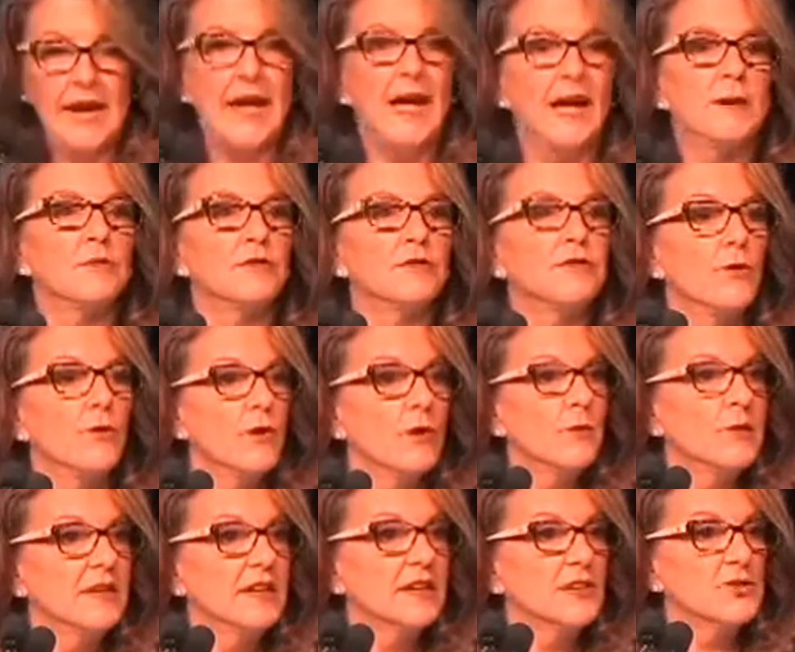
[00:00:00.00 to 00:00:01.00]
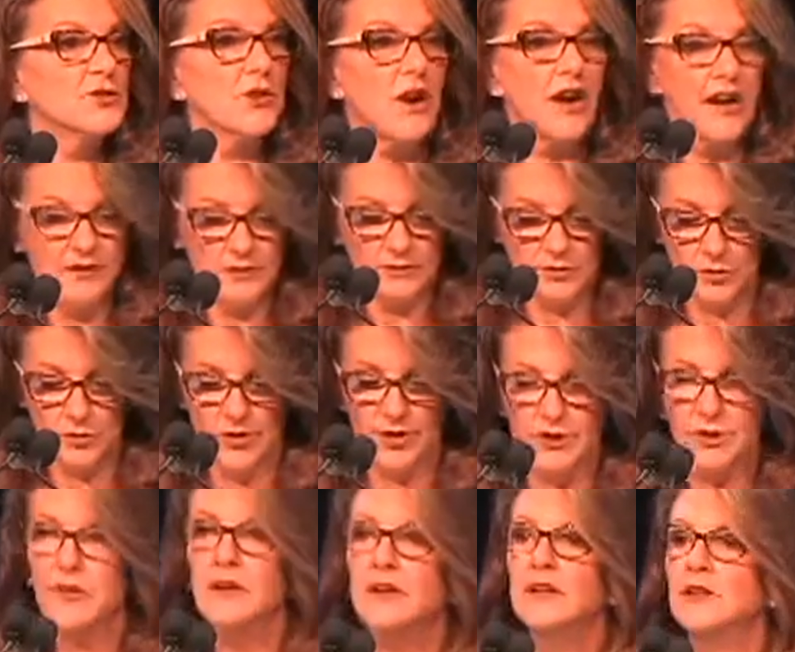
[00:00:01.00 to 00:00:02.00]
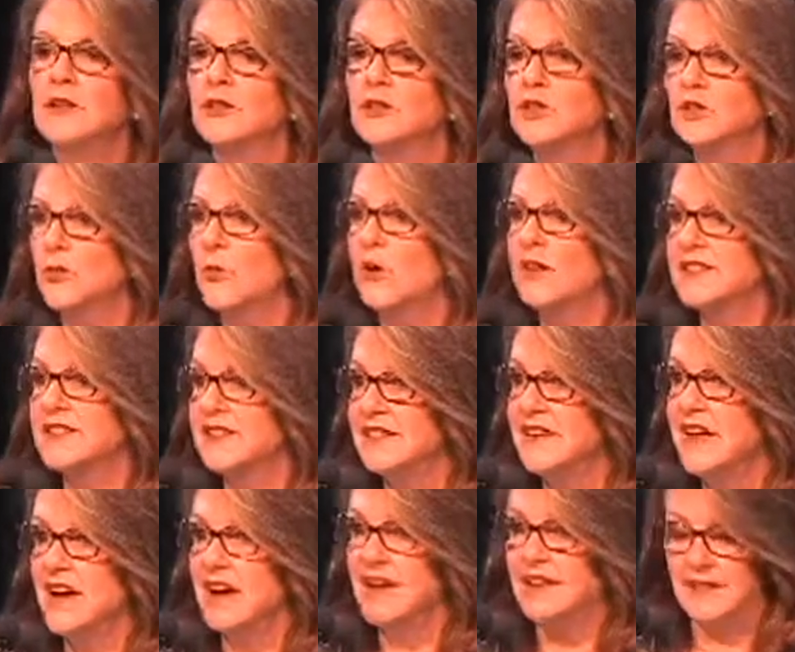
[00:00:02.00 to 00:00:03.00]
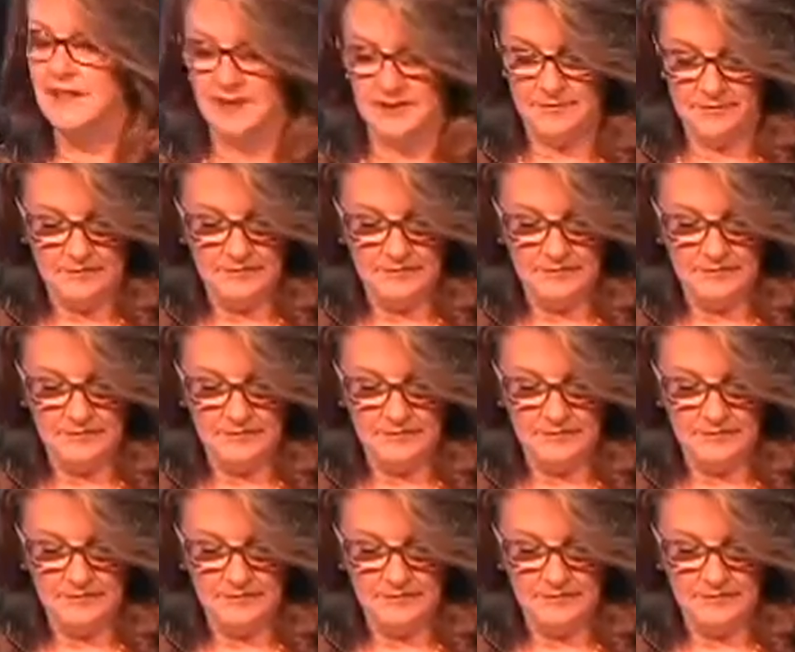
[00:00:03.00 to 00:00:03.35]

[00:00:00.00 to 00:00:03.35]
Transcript: And before being a trial lawyer, she was a nun